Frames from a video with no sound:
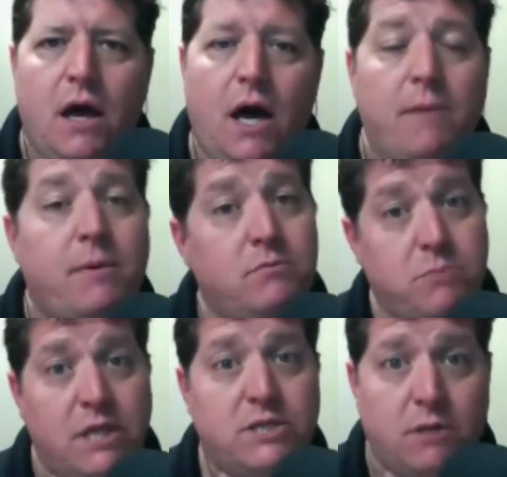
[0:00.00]
But
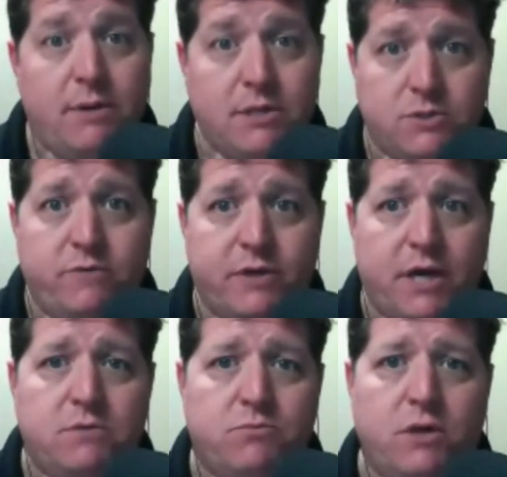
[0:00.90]
let's talk about the
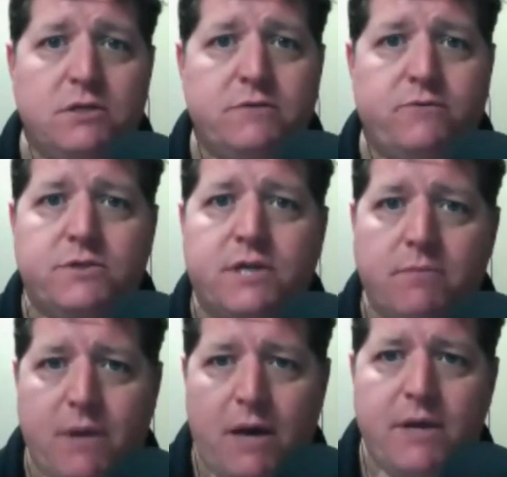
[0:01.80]
certification process for a
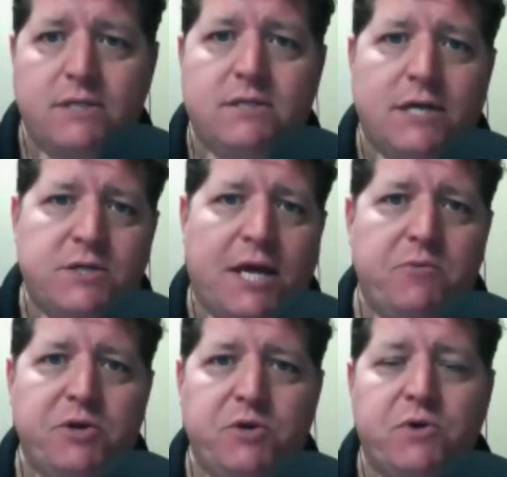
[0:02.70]
second, Bob. That's kind
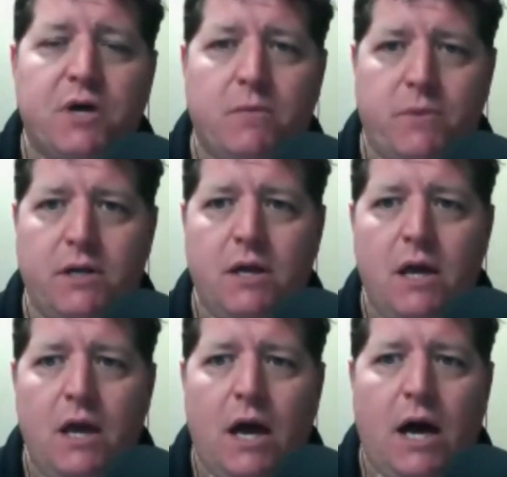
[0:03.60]
of where you come in.
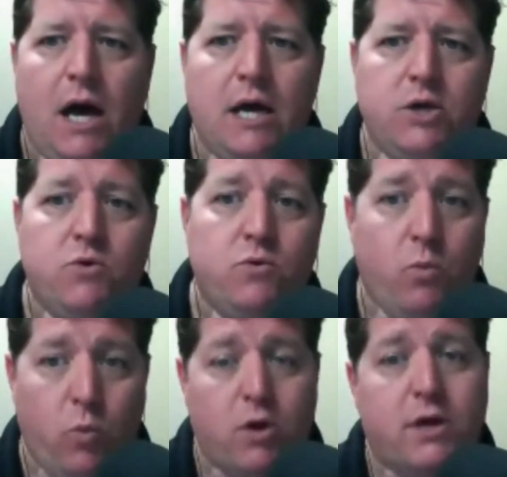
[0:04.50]
You
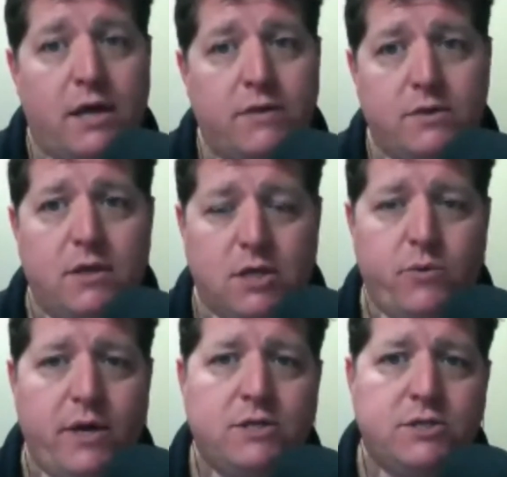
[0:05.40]
work at
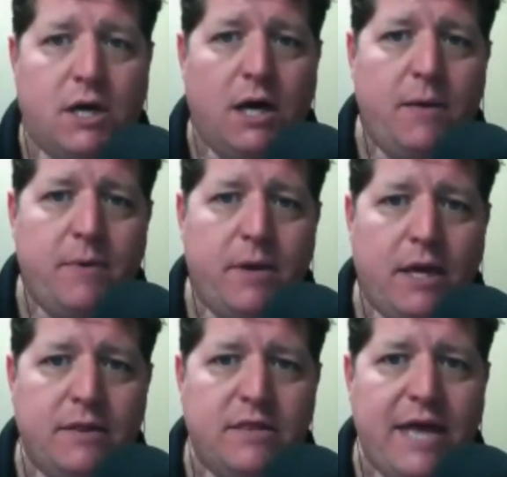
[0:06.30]
UH,
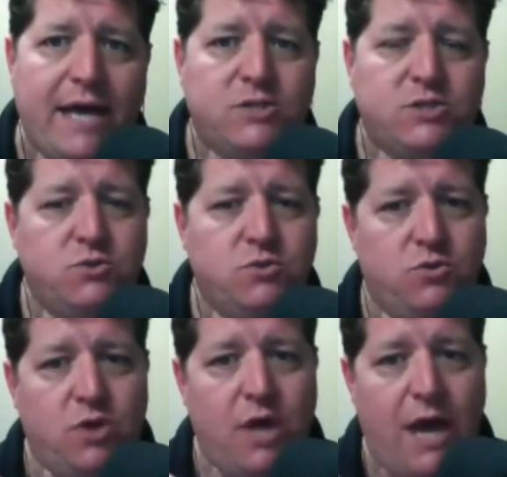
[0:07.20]
and that's
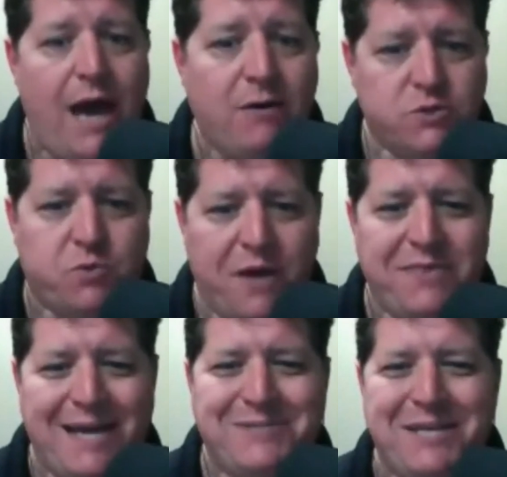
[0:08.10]
the house,
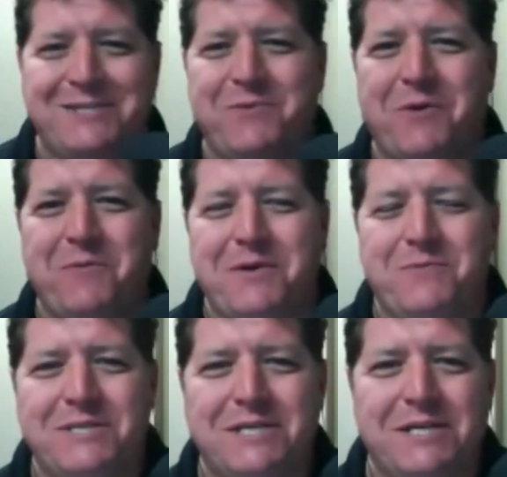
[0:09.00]
right? That's where
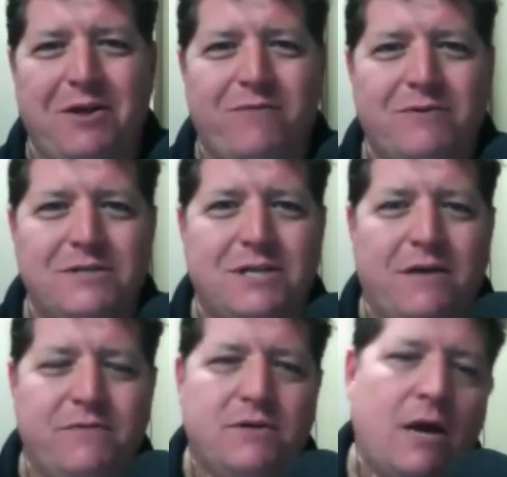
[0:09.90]
we send all of our
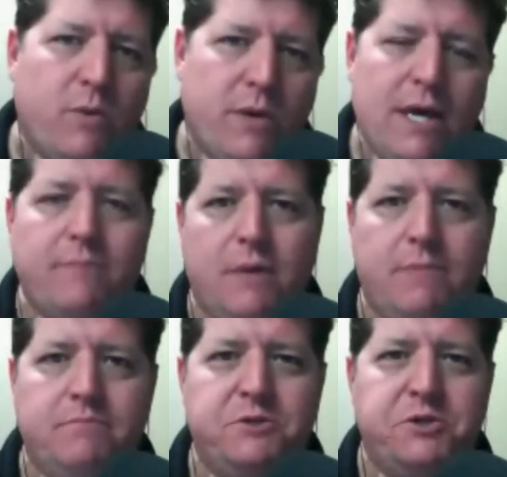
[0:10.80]
stuff, and not we. I
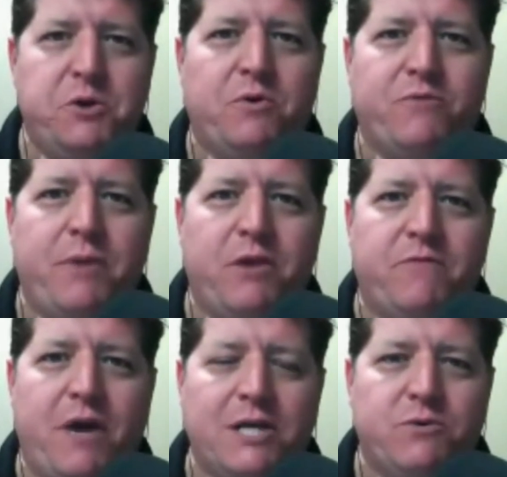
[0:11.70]
don't work for a
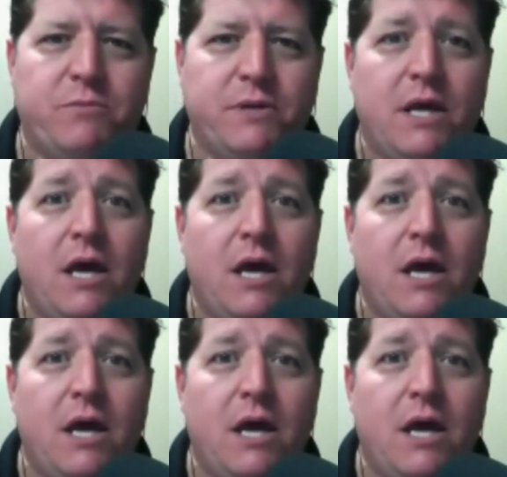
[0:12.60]
manufacturer, but